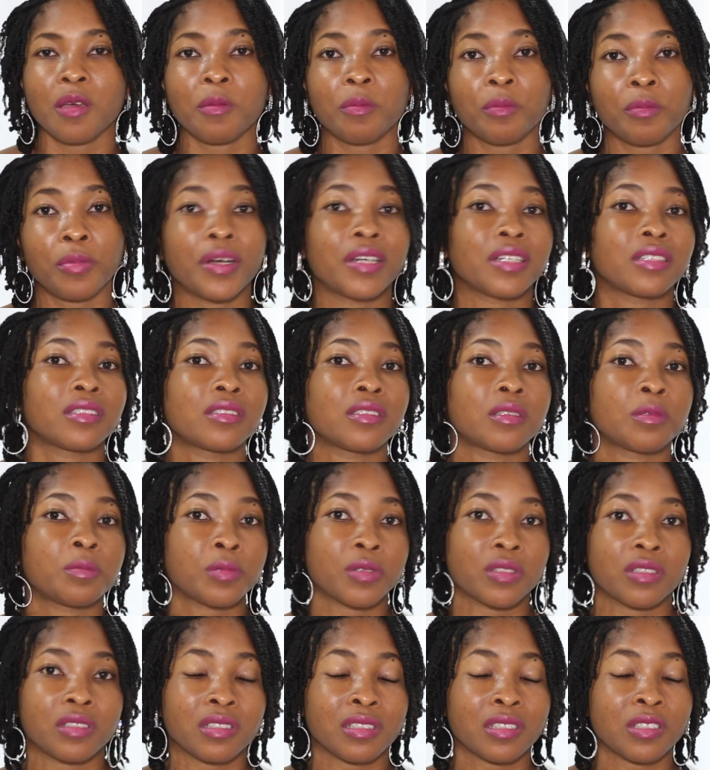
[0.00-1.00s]
But the
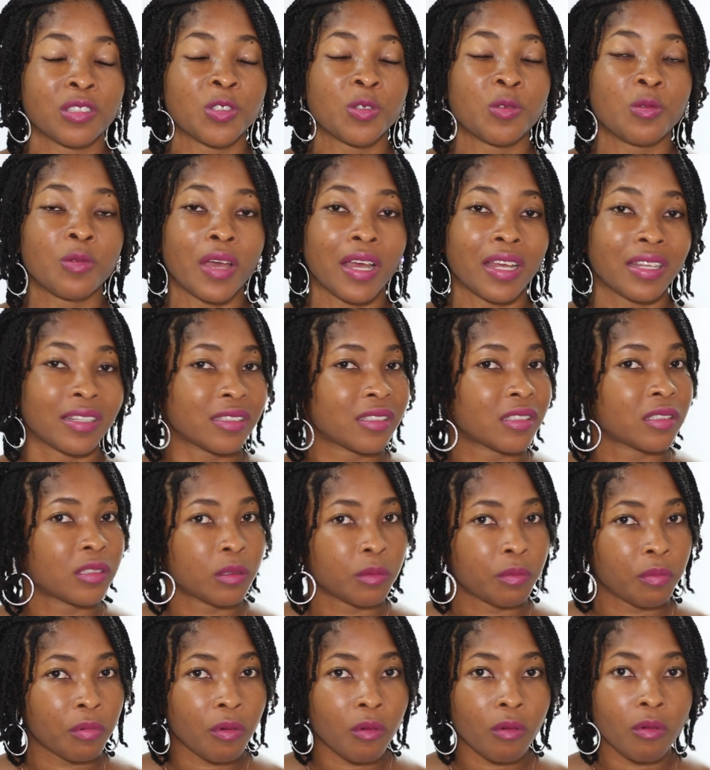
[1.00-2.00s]
persons who answered
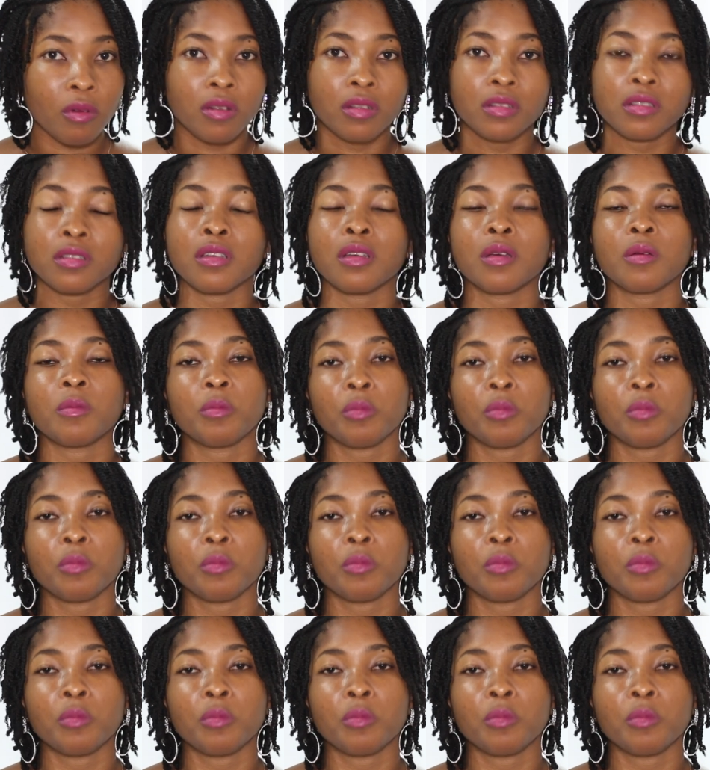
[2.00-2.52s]
the poll,